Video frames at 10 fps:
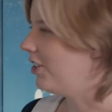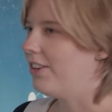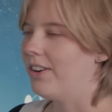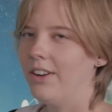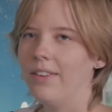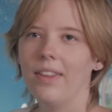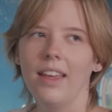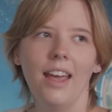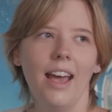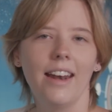Janeiro,
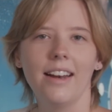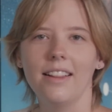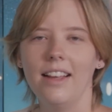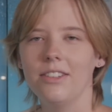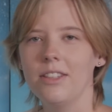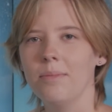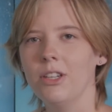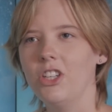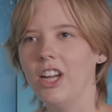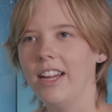and it allows them
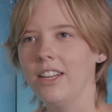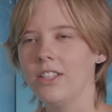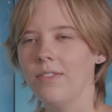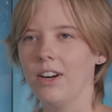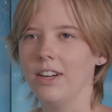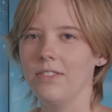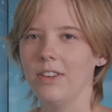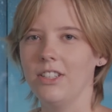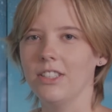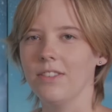to change the various
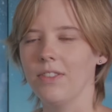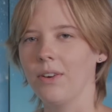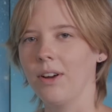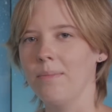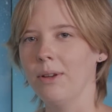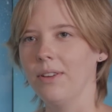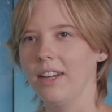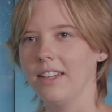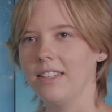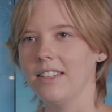features of the green
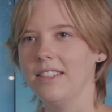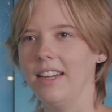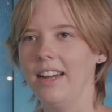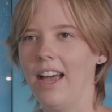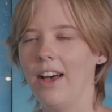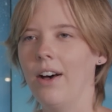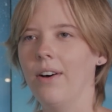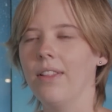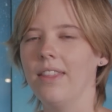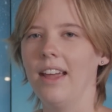buildings to see
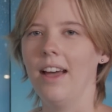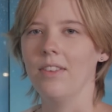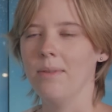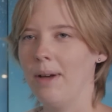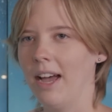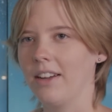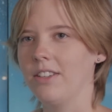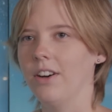how they have an impact